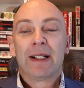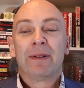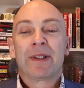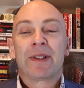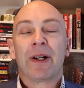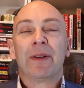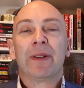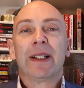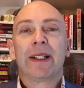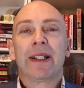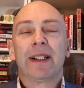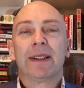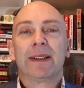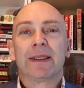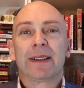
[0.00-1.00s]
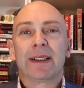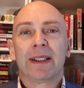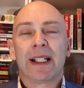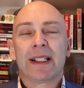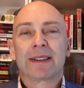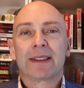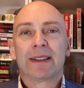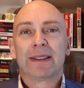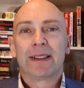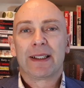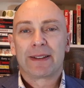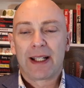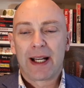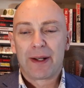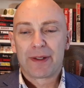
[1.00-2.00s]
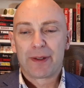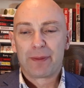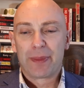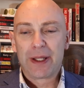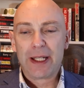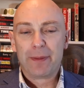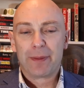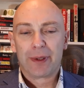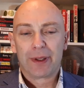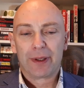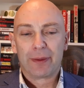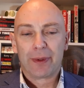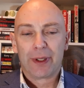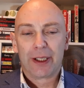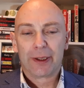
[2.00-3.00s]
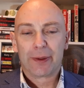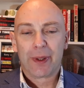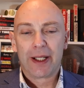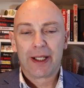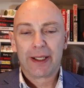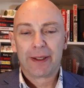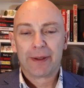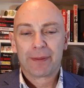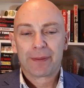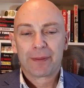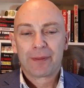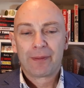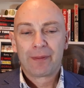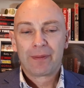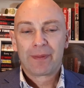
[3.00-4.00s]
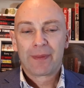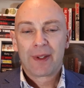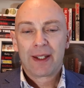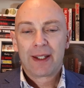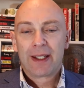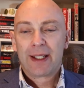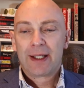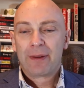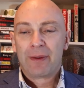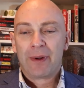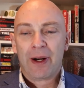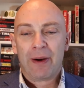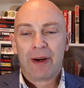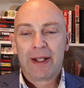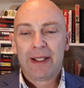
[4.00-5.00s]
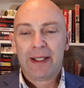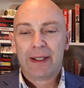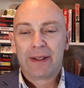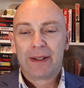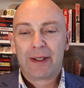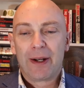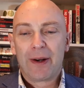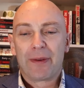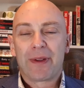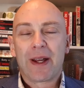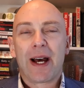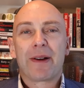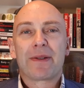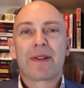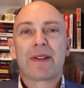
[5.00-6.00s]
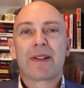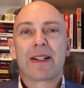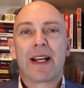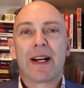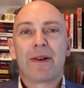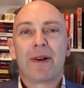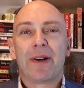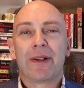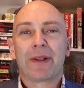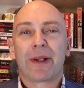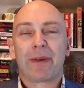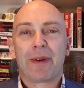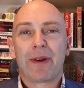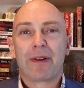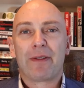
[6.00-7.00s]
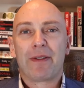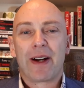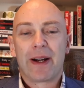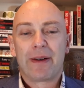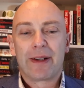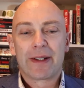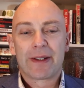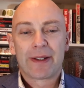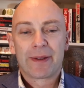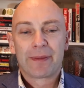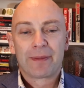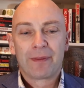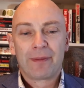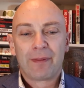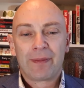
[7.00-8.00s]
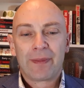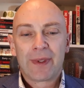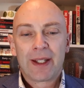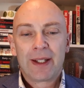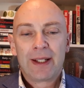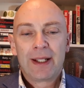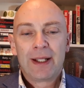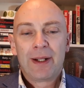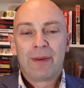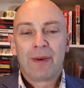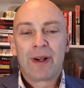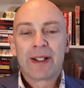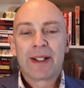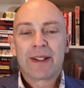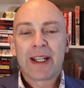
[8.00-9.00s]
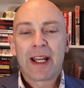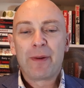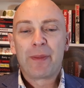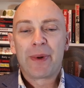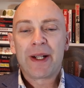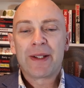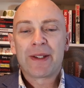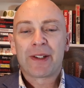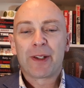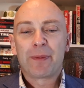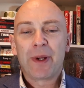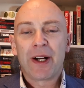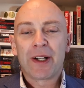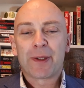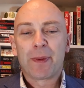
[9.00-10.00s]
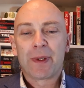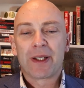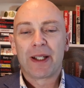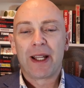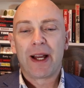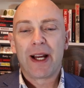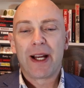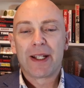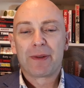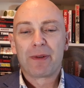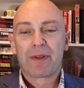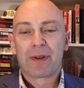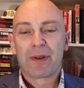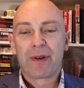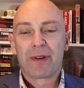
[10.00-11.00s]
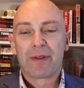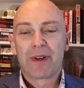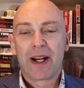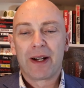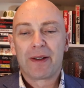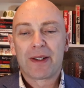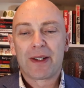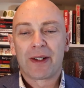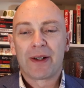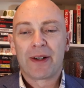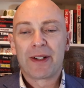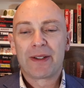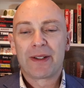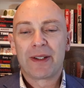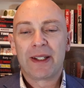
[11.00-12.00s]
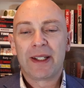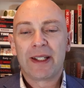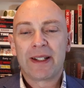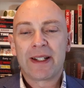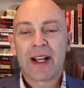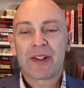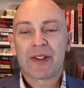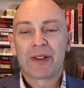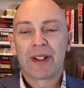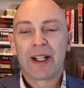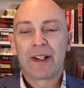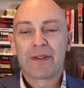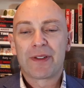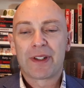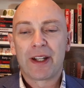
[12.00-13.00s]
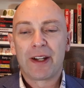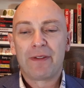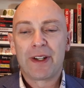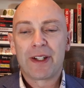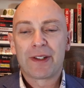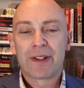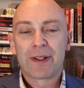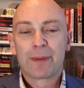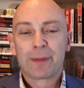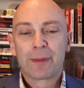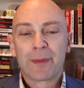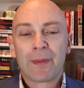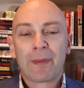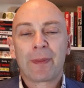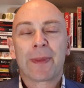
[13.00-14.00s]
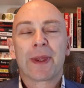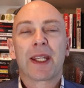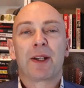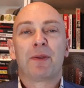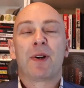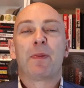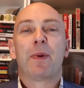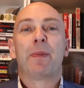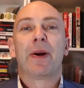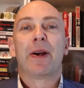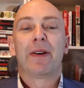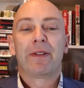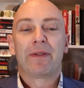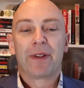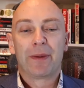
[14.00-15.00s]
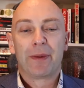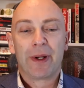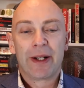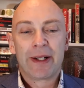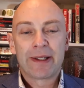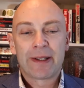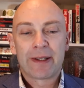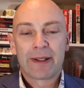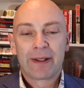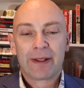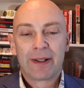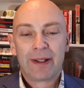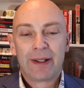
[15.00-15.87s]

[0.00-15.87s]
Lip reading: which only killed less than 1,000 people worldwide. We're already in the low thousands now on coronavirus. 1 in 10 Britons could be hospitalised with coronavirus, according to the National Health Service, who are preparing for the worst.